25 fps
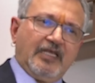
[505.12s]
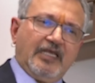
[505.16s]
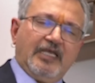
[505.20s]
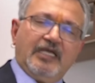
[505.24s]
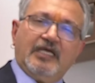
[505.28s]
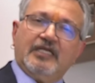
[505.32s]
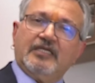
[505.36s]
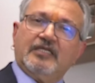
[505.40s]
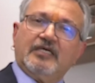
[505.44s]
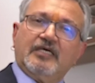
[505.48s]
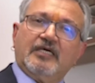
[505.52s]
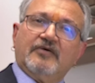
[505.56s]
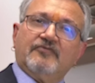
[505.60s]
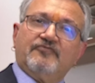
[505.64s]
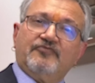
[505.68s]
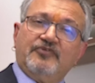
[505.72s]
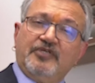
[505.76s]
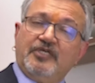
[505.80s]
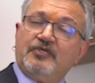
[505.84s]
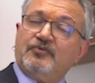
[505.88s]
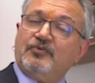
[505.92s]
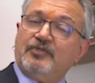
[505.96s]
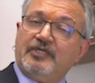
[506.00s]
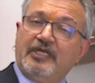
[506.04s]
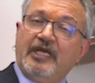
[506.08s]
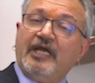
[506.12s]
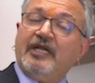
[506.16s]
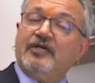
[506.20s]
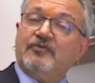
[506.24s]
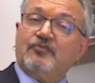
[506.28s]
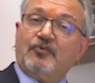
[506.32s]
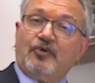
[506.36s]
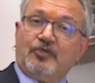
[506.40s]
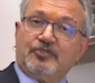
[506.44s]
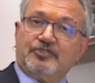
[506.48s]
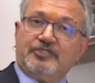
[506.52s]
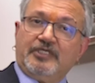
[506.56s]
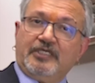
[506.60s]
and frequent hand
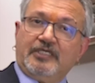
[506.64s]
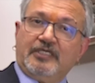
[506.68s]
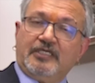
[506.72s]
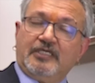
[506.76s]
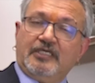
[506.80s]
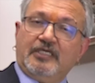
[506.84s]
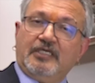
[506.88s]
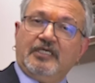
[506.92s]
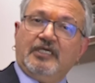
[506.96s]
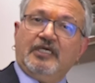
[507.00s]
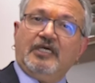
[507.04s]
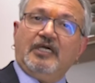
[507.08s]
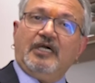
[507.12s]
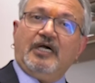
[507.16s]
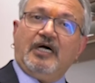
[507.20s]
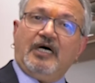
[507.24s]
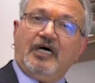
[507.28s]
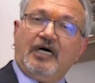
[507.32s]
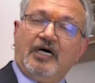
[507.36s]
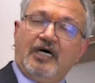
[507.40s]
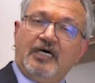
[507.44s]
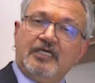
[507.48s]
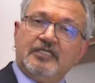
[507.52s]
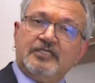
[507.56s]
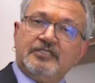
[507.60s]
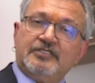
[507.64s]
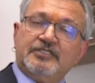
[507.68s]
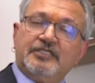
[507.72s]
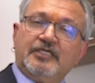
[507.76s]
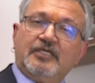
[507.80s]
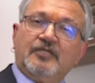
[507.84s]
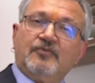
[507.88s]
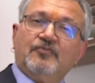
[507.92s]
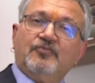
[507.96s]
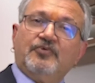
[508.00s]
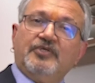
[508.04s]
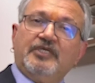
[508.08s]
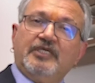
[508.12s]
washing
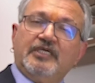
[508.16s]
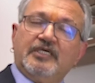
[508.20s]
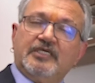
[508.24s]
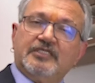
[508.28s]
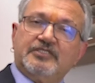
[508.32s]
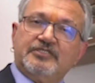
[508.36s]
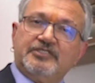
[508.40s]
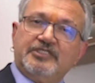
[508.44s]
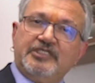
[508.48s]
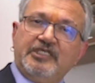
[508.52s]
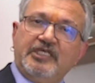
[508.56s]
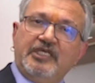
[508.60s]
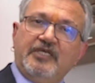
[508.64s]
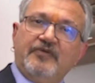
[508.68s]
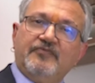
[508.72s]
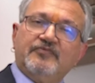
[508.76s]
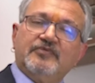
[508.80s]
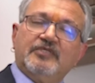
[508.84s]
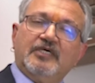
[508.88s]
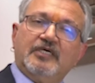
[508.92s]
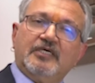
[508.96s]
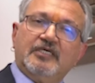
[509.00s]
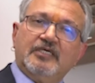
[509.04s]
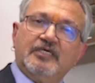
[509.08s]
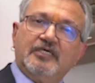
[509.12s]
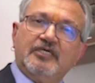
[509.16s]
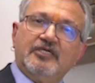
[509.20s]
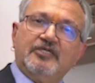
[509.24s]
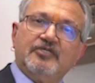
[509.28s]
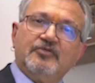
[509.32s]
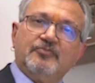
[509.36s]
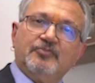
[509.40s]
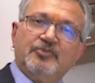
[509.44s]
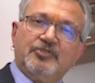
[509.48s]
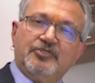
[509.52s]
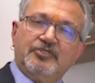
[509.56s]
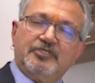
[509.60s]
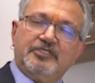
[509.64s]
until we achieve the herd
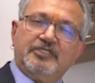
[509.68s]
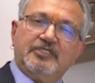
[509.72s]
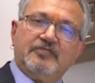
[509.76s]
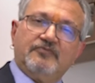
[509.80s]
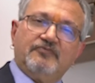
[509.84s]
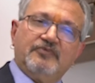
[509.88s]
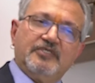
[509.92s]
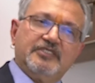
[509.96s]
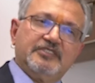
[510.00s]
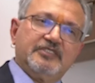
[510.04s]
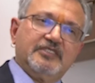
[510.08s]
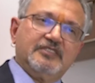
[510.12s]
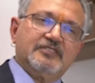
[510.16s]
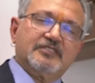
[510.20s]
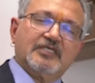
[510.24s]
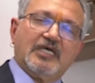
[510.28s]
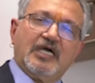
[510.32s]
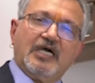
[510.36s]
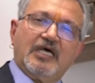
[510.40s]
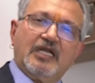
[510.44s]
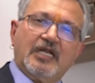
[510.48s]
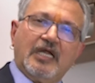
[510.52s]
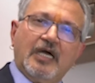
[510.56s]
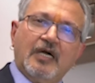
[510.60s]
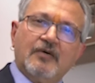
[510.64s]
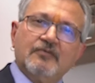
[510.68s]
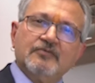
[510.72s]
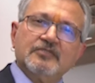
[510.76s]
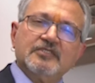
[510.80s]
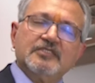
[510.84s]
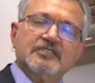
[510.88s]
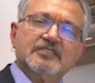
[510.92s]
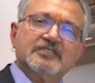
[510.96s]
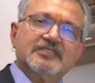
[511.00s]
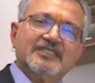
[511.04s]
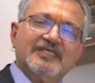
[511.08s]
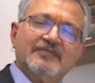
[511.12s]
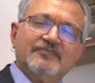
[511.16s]
immunity, which is around
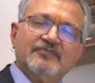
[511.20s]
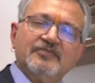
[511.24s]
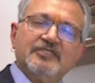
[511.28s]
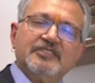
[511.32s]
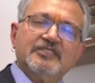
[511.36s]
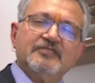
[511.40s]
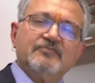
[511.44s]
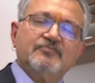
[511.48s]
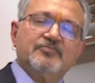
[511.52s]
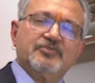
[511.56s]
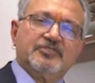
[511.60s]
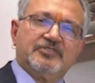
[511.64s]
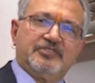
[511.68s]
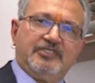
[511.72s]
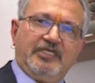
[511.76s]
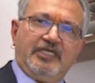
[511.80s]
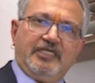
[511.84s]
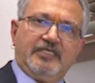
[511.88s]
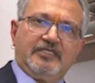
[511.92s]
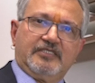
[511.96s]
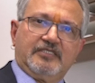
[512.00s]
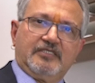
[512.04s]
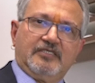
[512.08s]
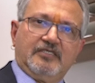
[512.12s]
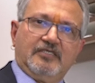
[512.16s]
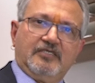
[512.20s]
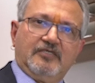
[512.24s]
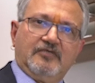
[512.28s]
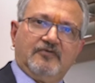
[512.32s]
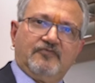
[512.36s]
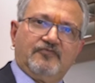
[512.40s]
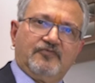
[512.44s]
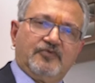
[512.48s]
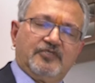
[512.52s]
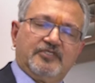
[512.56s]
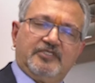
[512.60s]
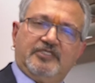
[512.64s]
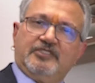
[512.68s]
70%
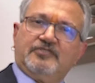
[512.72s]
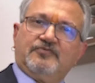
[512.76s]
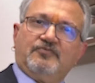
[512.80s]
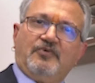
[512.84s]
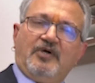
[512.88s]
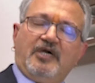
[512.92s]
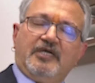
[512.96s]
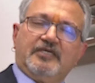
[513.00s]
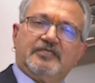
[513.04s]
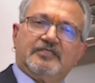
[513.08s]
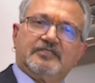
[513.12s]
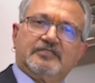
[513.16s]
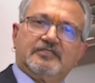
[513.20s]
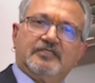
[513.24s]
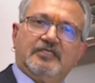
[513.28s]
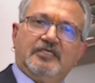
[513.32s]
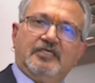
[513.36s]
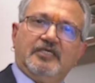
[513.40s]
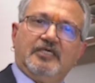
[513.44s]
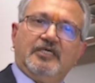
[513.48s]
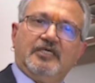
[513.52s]
for this virus.